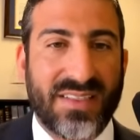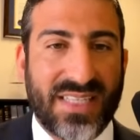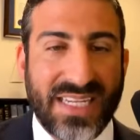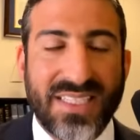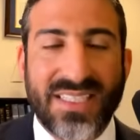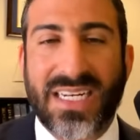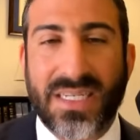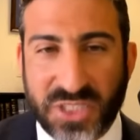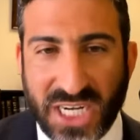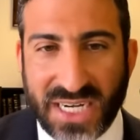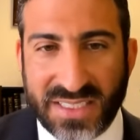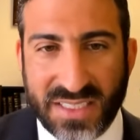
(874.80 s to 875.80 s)
they did not
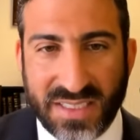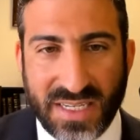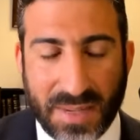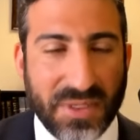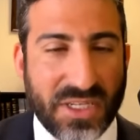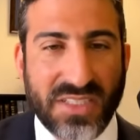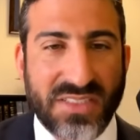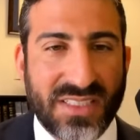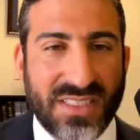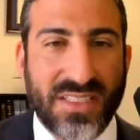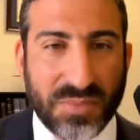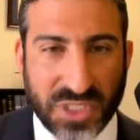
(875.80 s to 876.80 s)
object. And because they
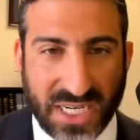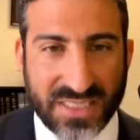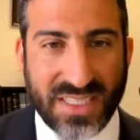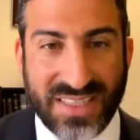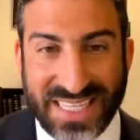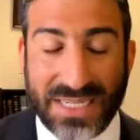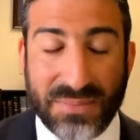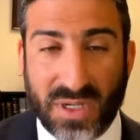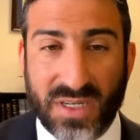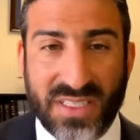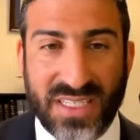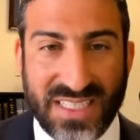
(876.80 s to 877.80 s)
didn't object, that
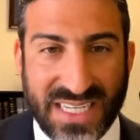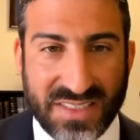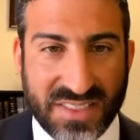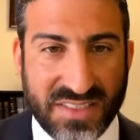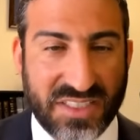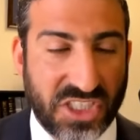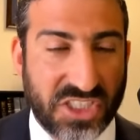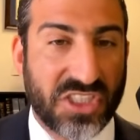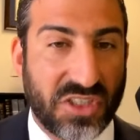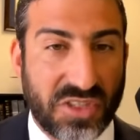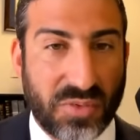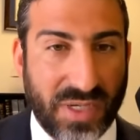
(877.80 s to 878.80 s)
part of the analysis that Judge
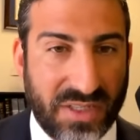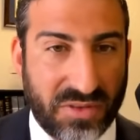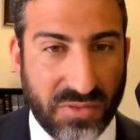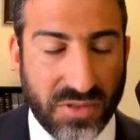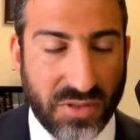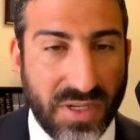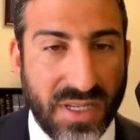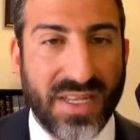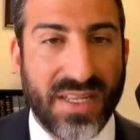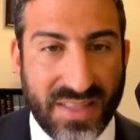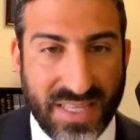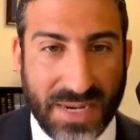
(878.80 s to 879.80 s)
Cannone ran through,
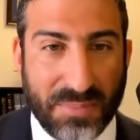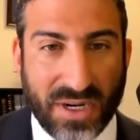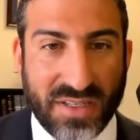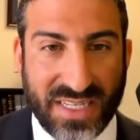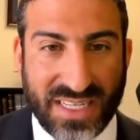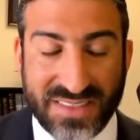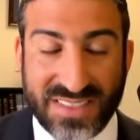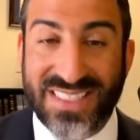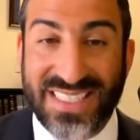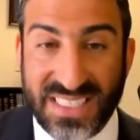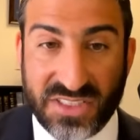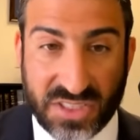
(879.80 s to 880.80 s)
that part of the analysis
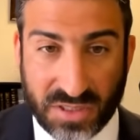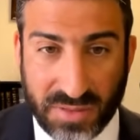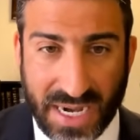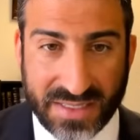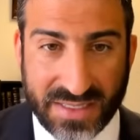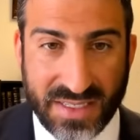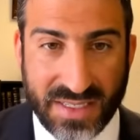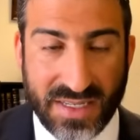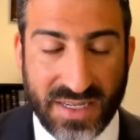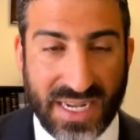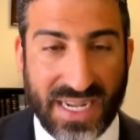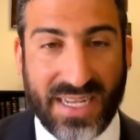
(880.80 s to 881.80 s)
is correct.
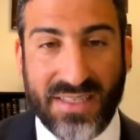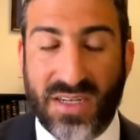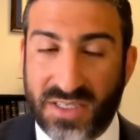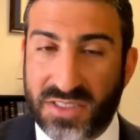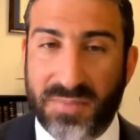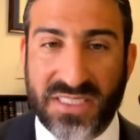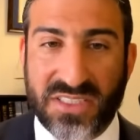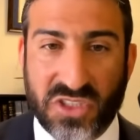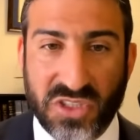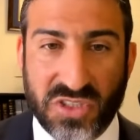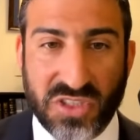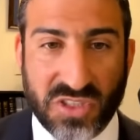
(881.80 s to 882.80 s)
And under
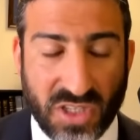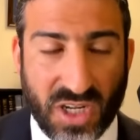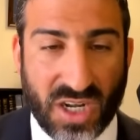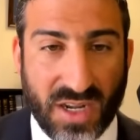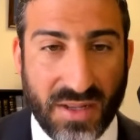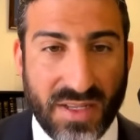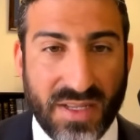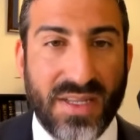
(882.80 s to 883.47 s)
Massachusetts law,